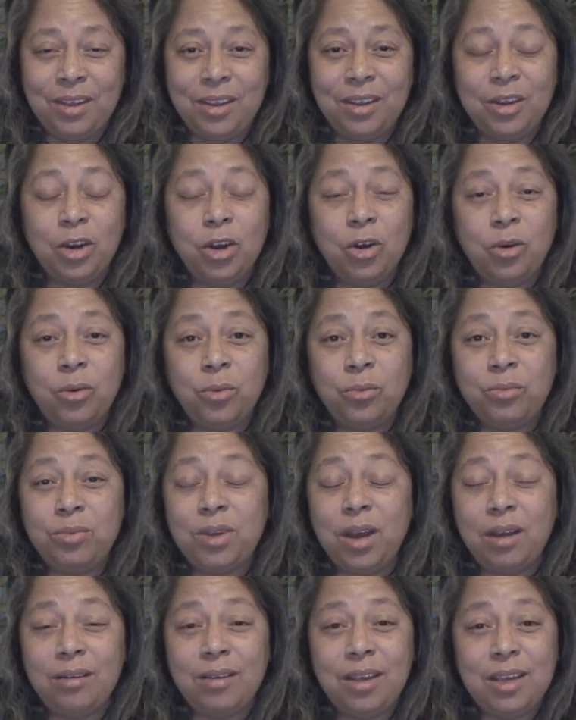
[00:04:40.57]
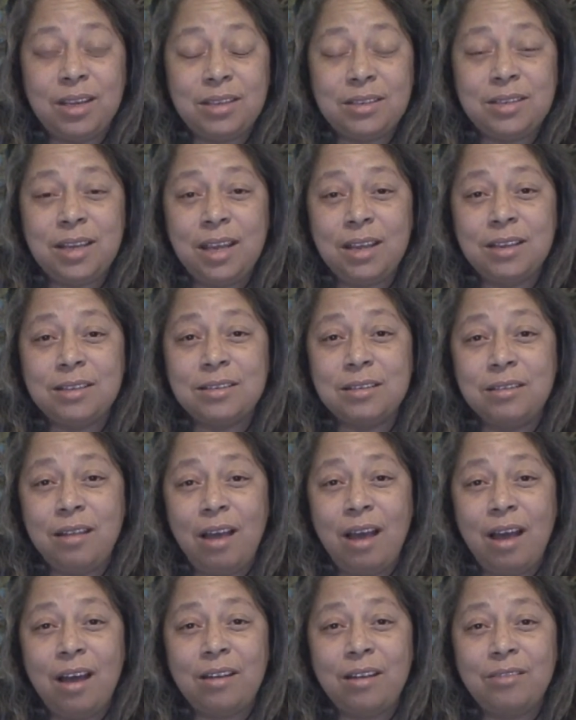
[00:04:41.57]
You know, it takes a
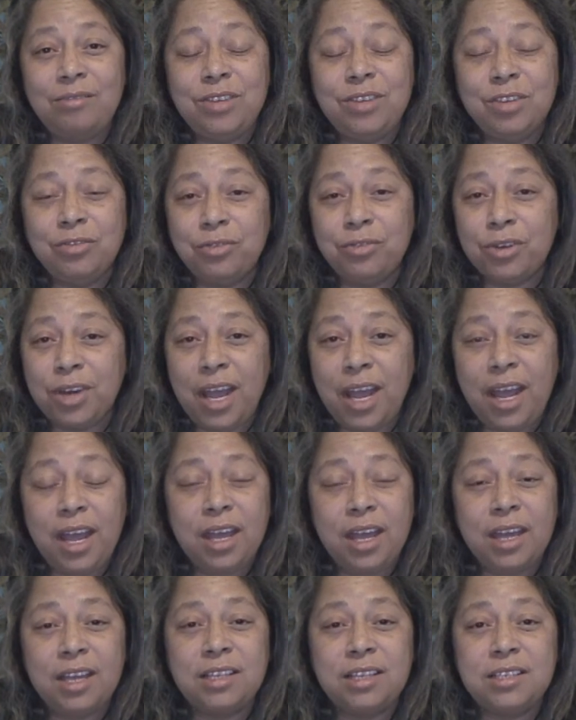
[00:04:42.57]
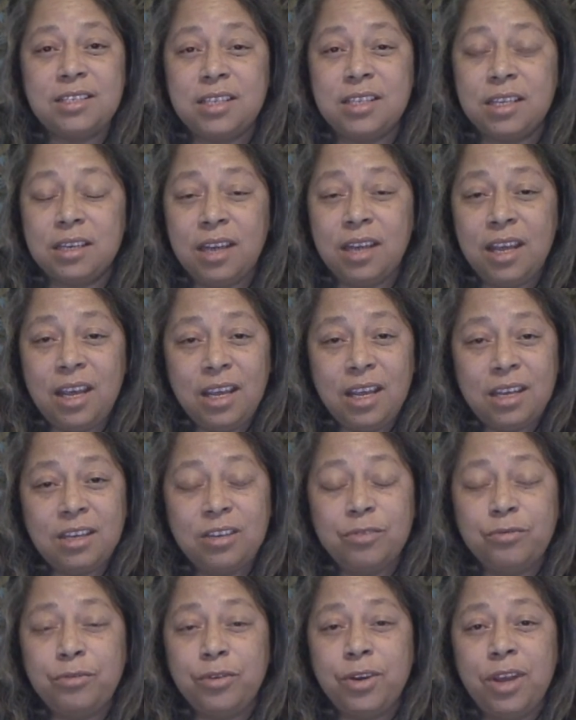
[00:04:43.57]
lot of different hands and
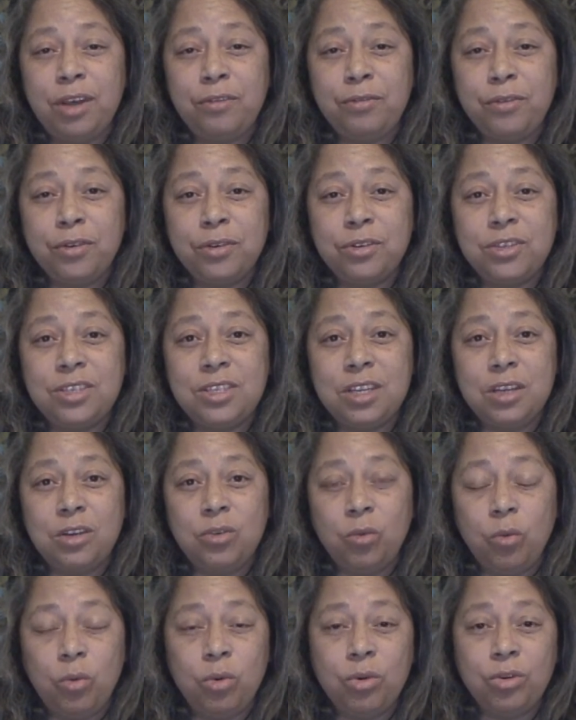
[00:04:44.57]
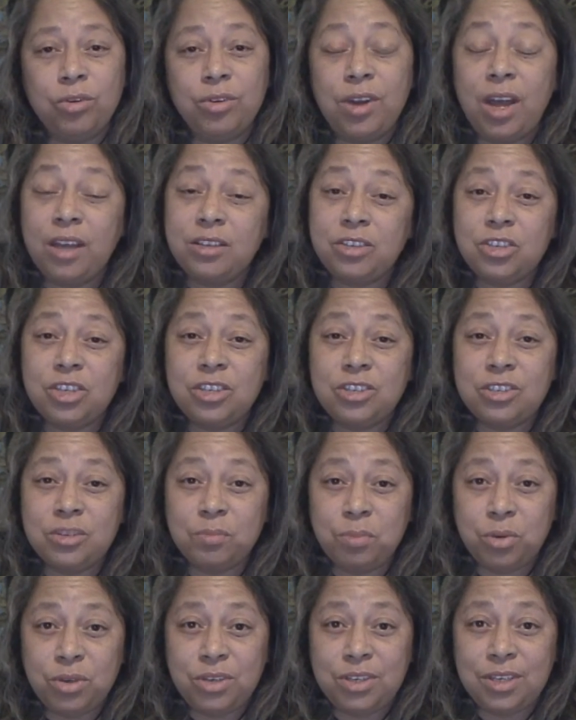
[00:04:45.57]
different efforts in order not just to
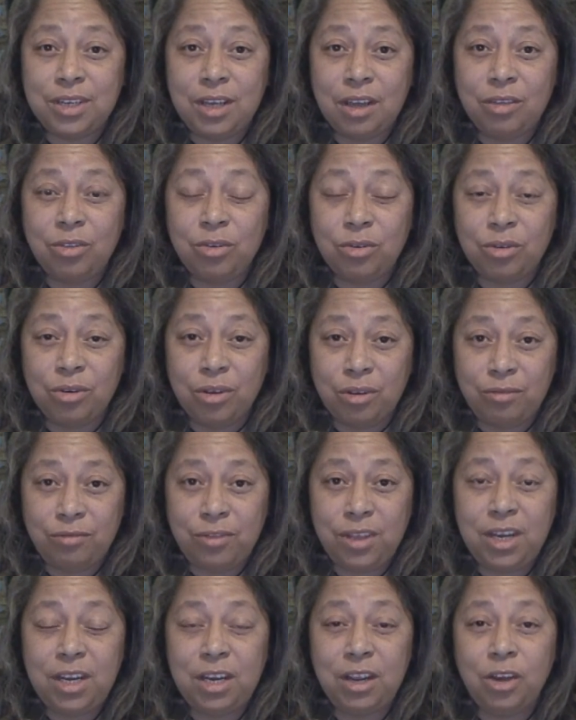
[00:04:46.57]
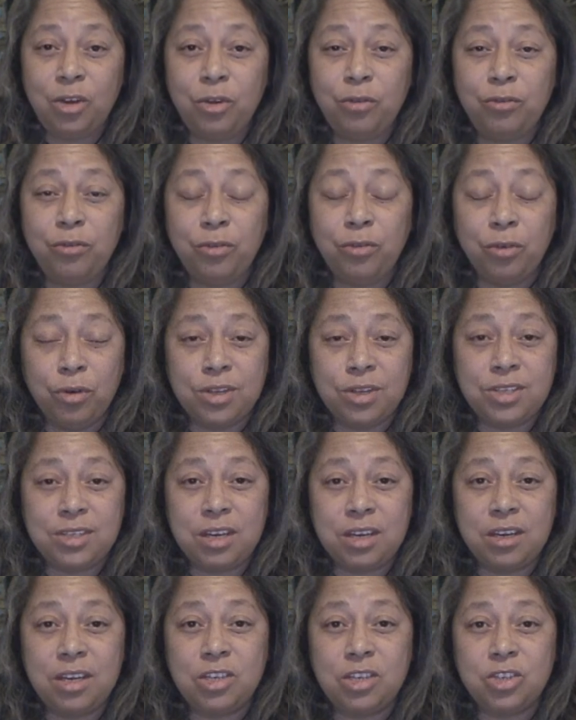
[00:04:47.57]
put together a video for a
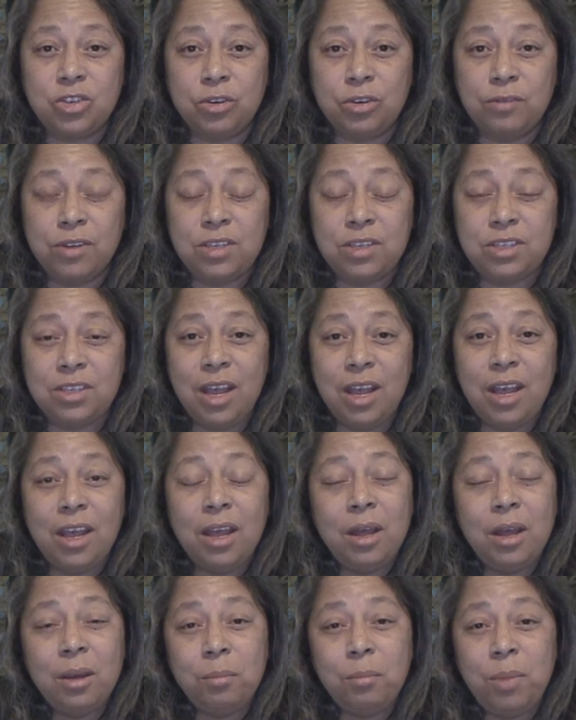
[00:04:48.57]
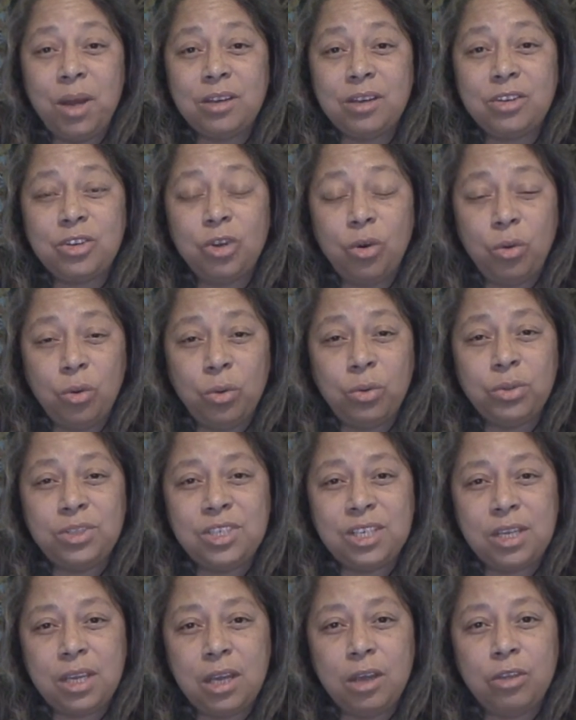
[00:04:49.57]
Sunday service, but to hold
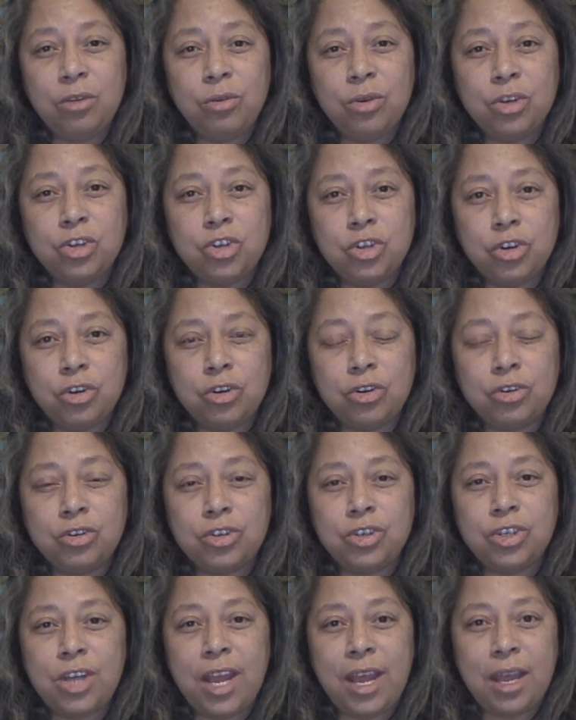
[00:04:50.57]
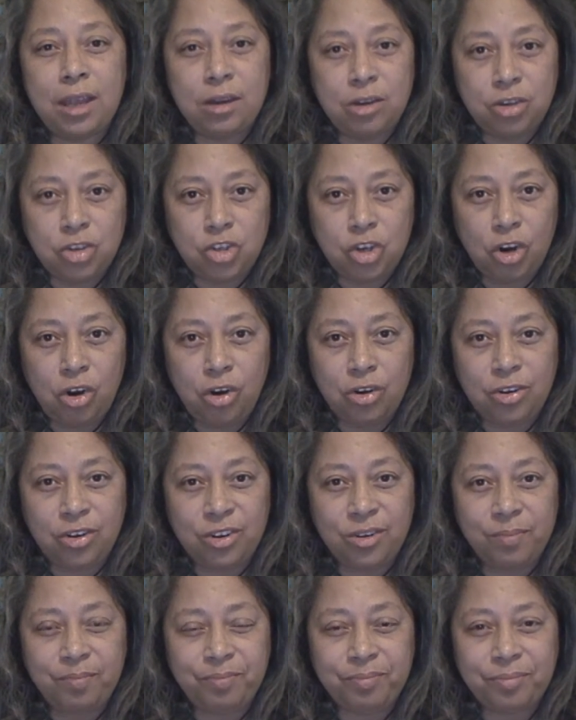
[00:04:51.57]
together a church and a
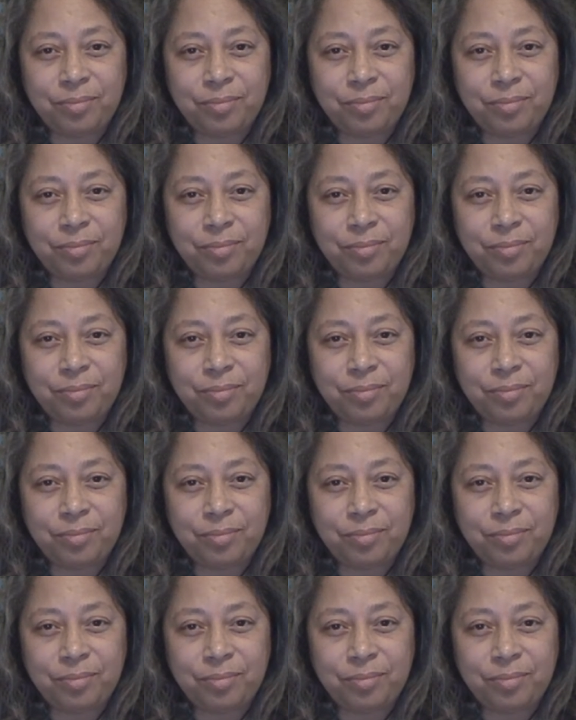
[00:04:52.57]
charter.